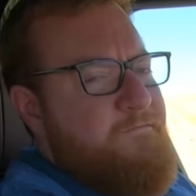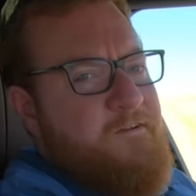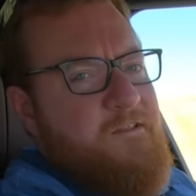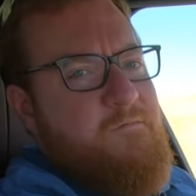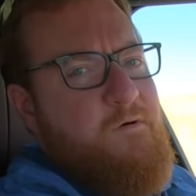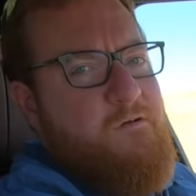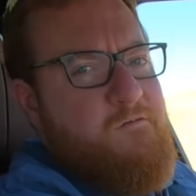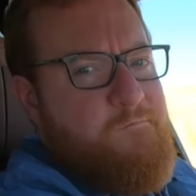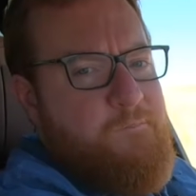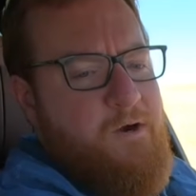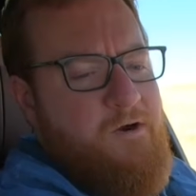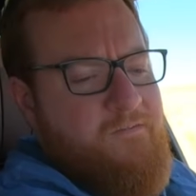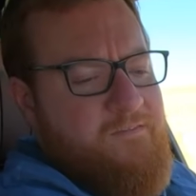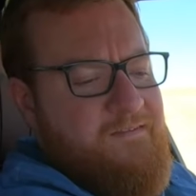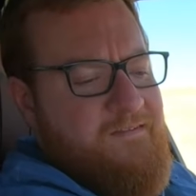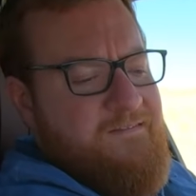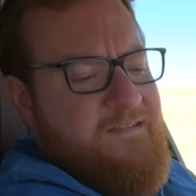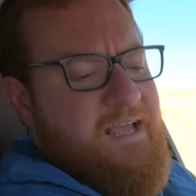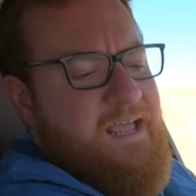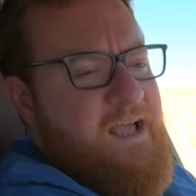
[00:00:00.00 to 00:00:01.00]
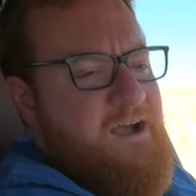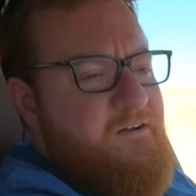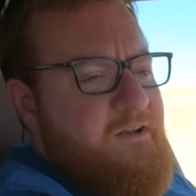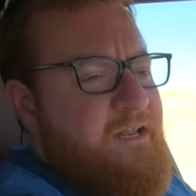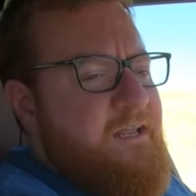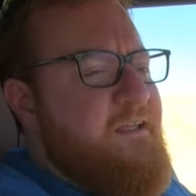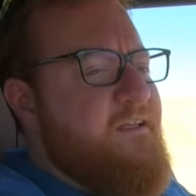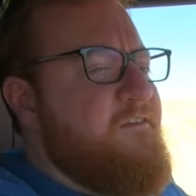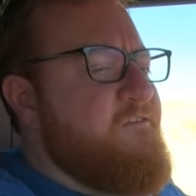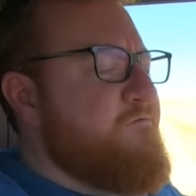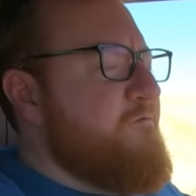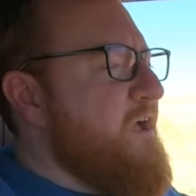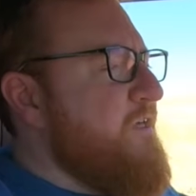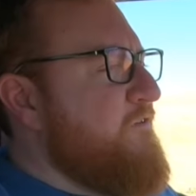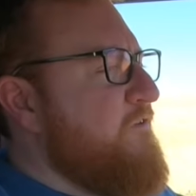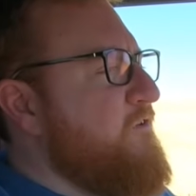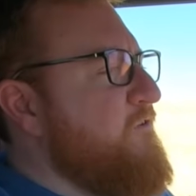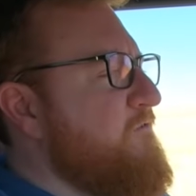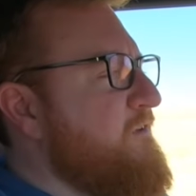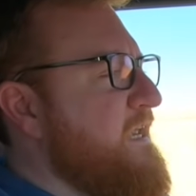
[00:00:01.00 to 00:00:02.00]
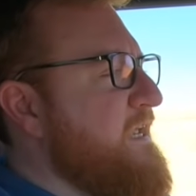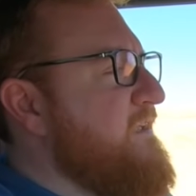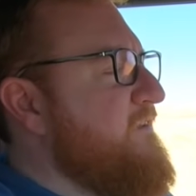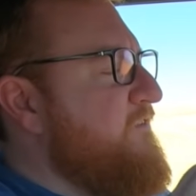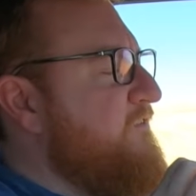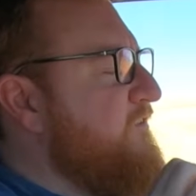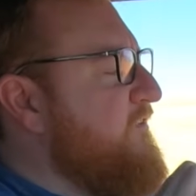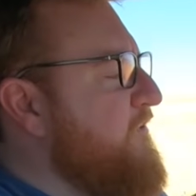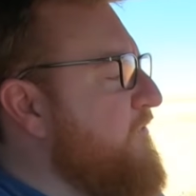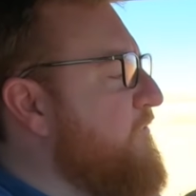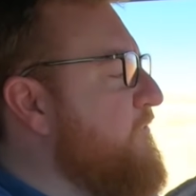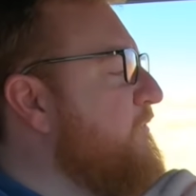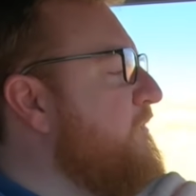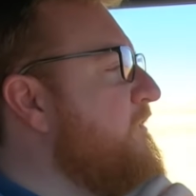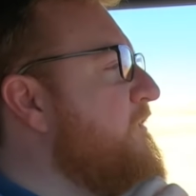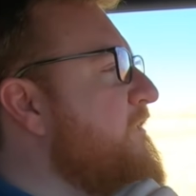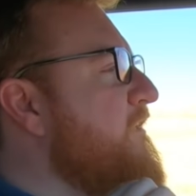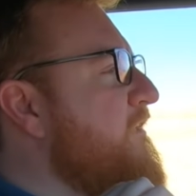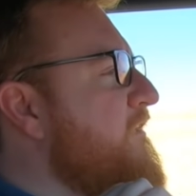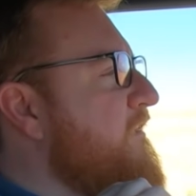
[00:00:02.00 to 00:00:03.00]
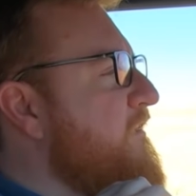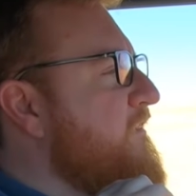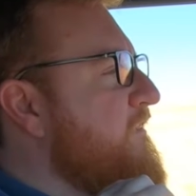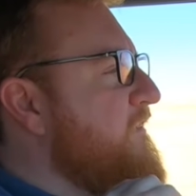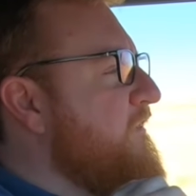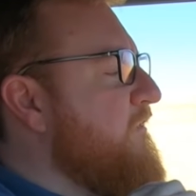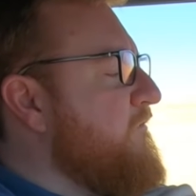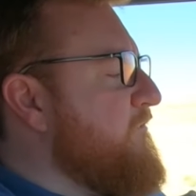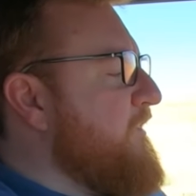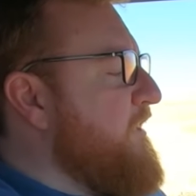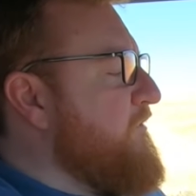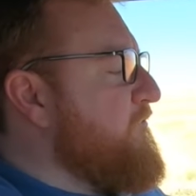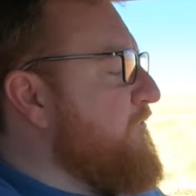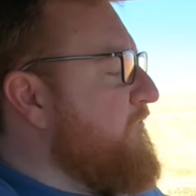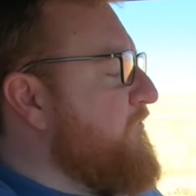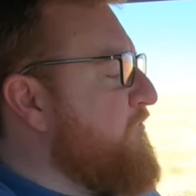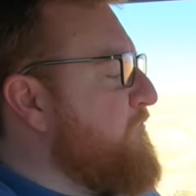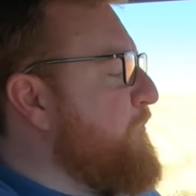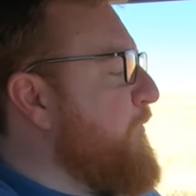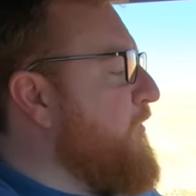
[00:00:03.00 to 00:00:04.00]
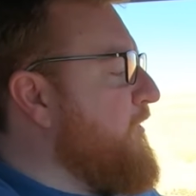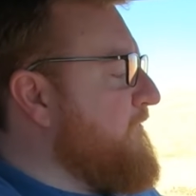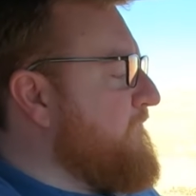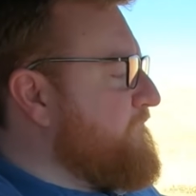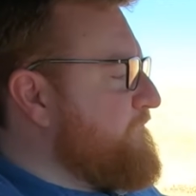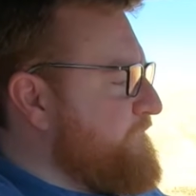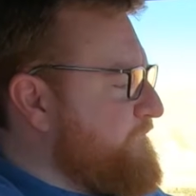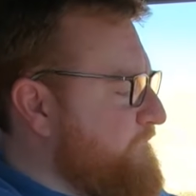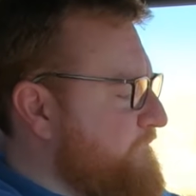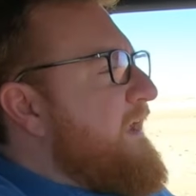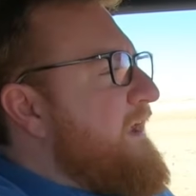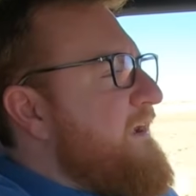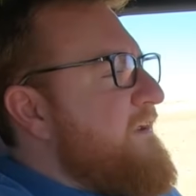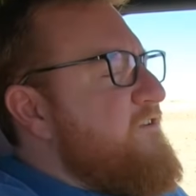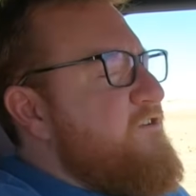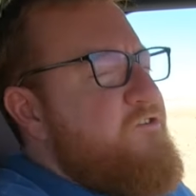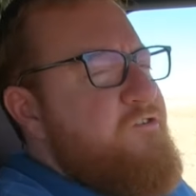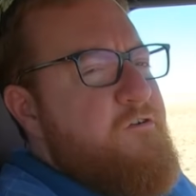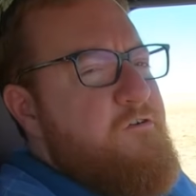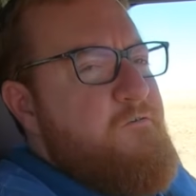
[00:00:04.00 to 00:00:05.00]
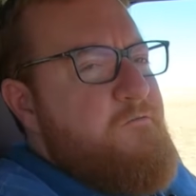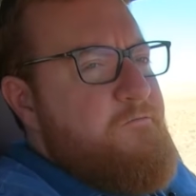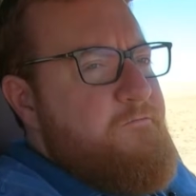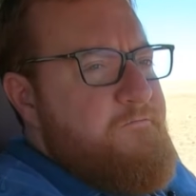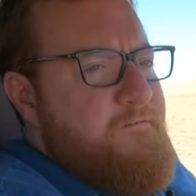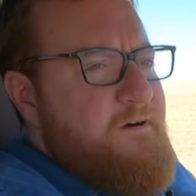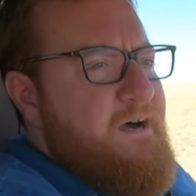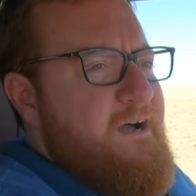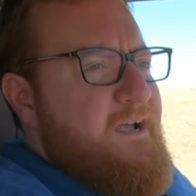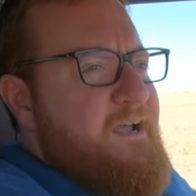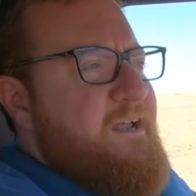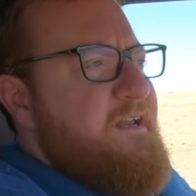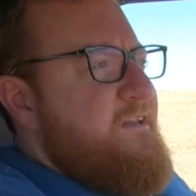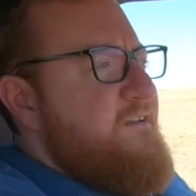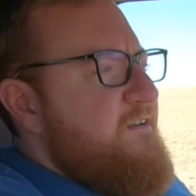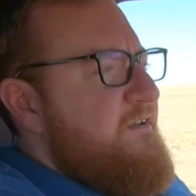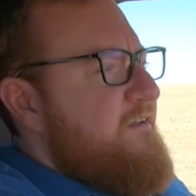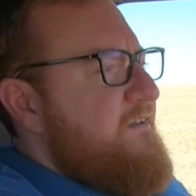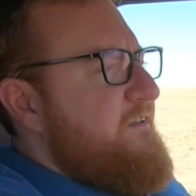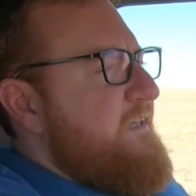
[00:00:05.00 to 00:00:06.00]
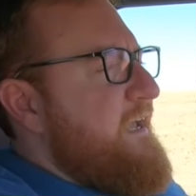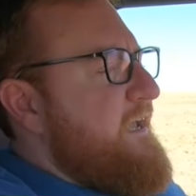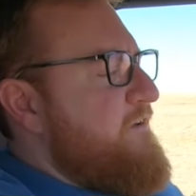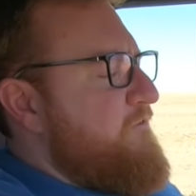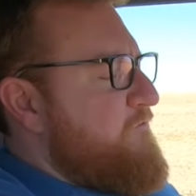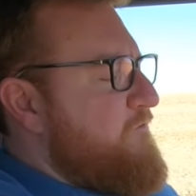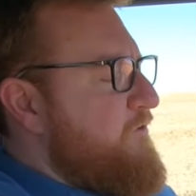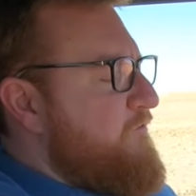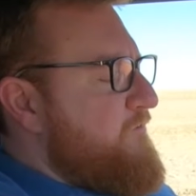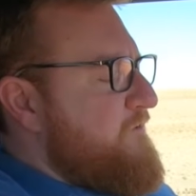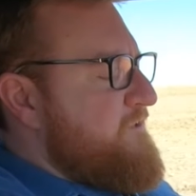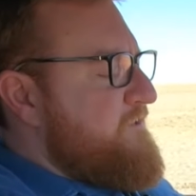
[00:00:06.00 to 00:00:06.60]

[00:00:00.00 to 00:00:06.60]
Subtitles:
for the most part, the layout is rather unique to the Range Rover Sport. I do find Land Rover